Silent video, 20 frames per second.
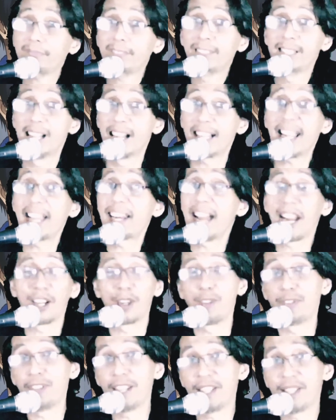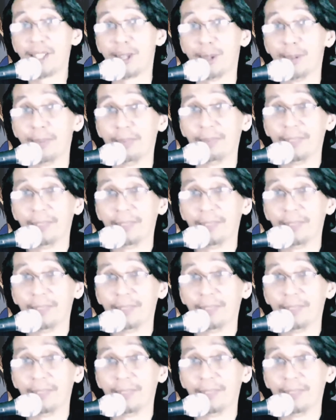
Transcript: Again, I don't think so.